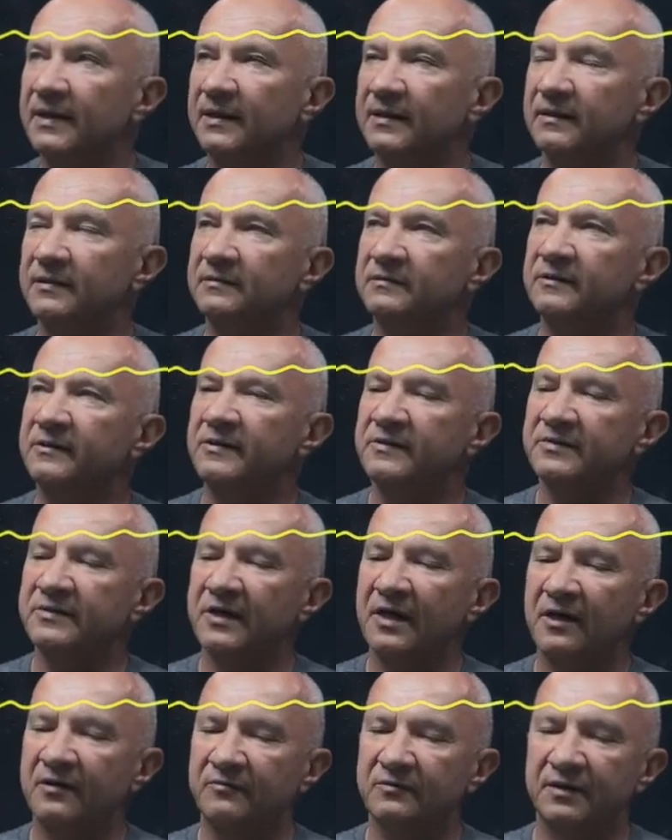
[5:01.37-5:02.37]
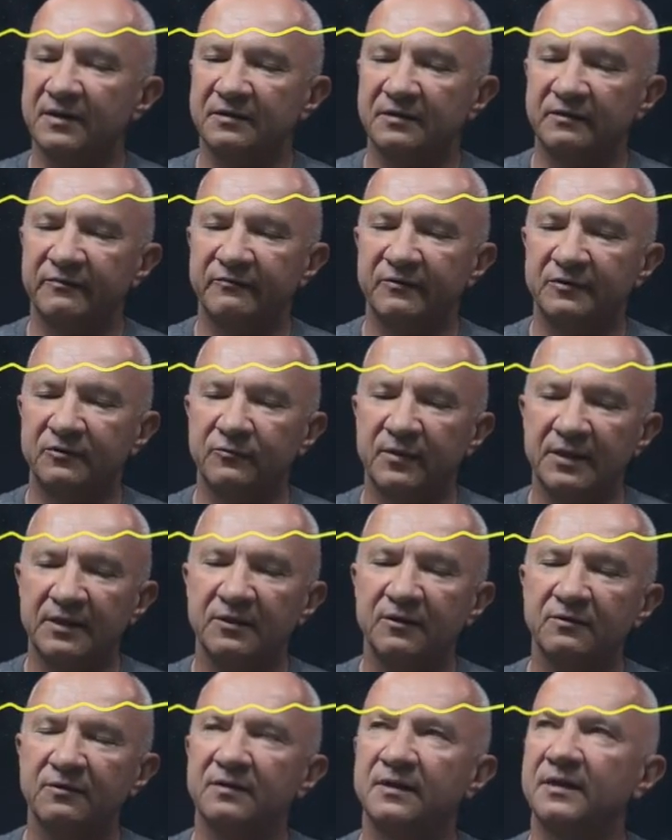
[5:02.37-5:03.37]
It turns out that if it were
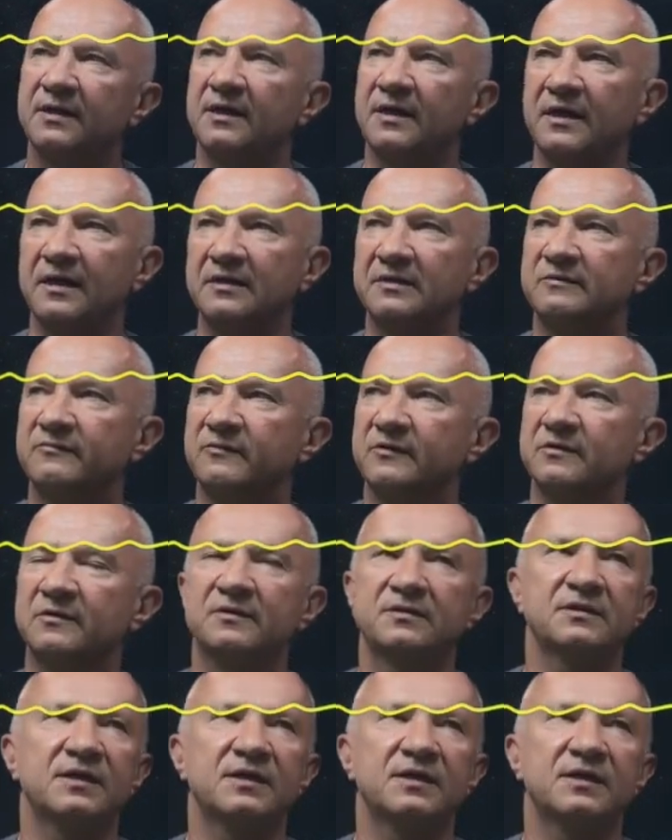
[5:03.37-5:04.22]
not the case for this